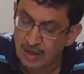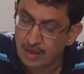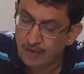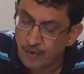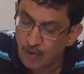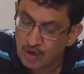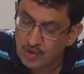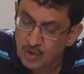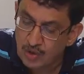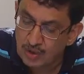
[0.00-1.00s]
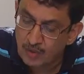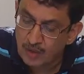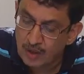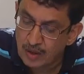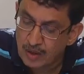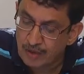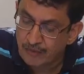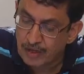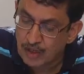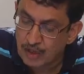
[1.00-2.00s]
focus on the word
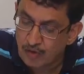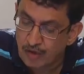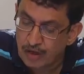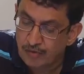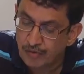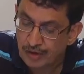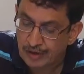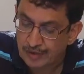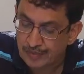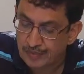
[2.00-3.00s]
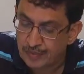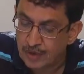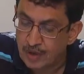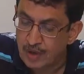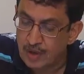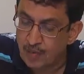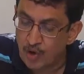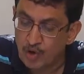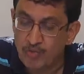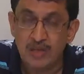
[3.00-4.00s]
definition of infant. What
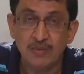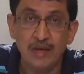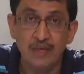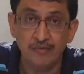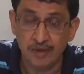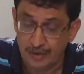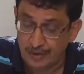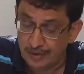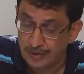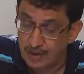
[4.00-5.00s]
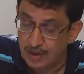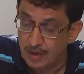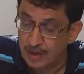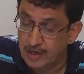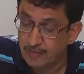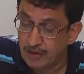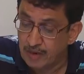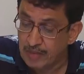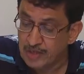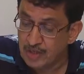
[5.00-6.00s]
do you mean by infant? Infant
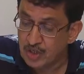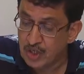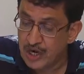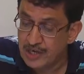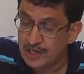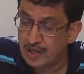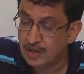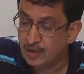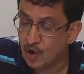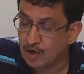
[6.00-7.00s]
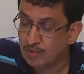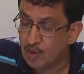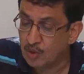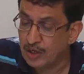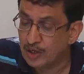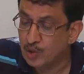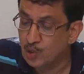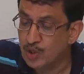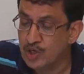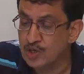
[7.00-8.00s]
means a child not more than 2
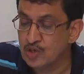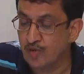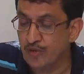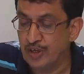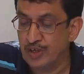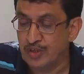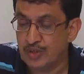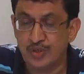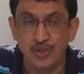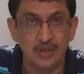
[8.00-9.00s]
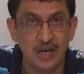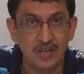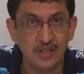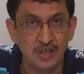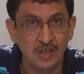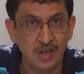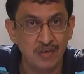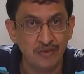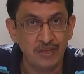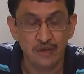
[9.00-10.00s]
years of age. That is the
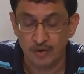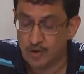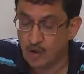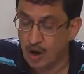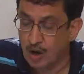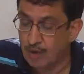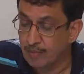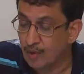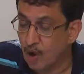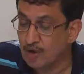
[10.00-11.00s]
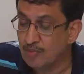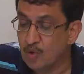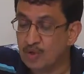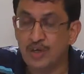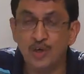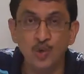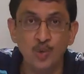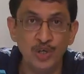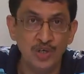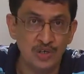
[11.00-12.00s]
definition. So not more than 2
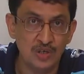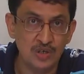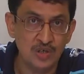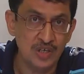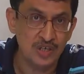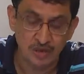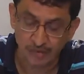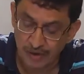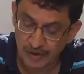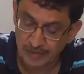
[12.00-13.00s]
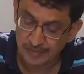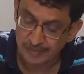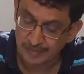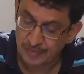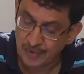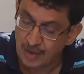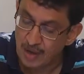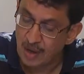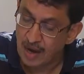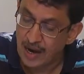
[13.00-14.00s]
years is infant.
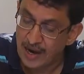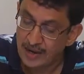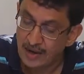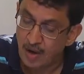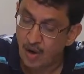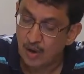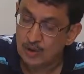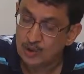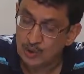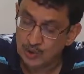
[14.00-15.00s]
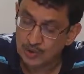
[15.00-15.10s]
And also